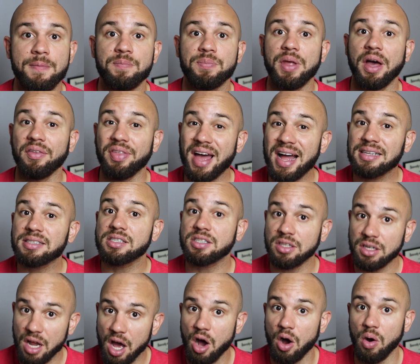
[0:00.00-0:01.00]
Now
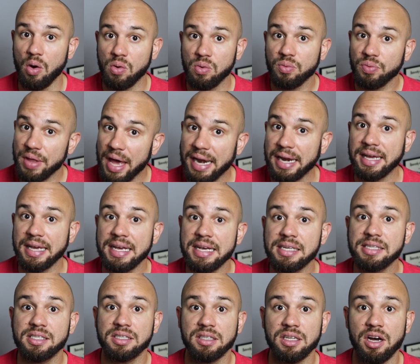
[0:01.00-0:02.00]
that's low, that
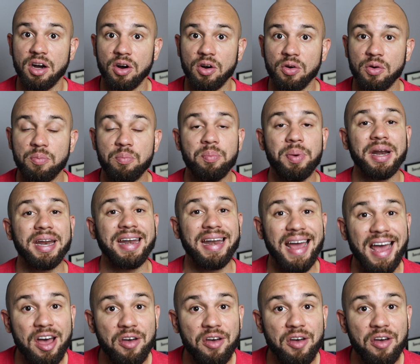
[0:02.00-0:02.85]
is low, but an